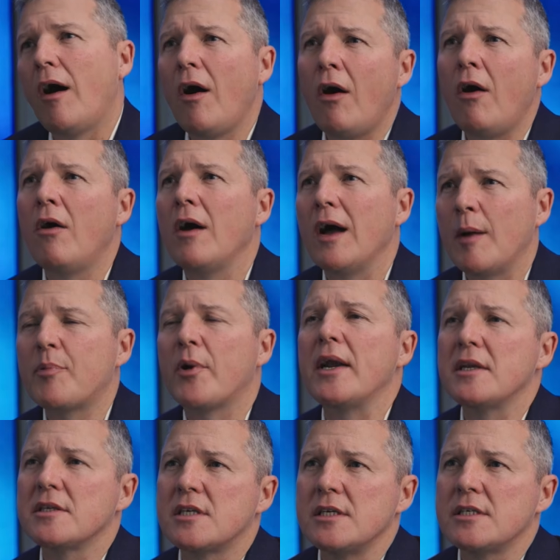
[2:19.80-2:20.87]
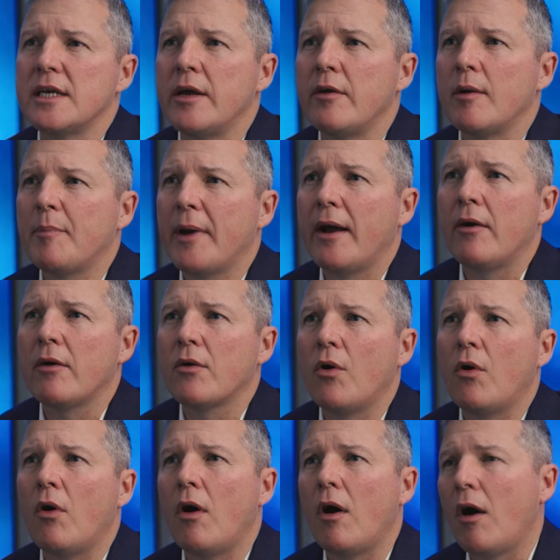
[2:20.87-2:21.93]
Our apprentices here at
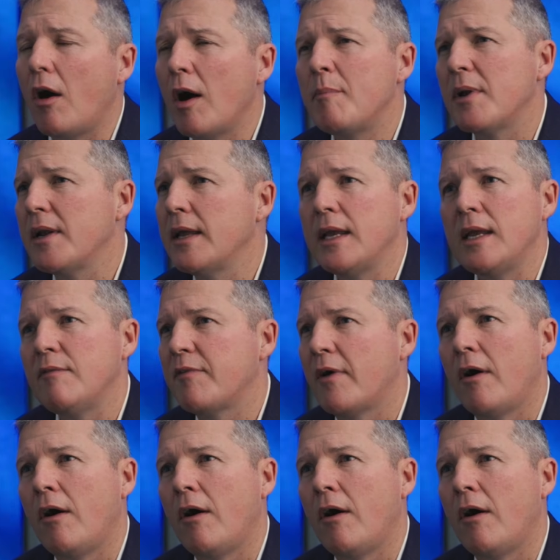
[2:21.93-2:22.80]
PowerCor, I believe,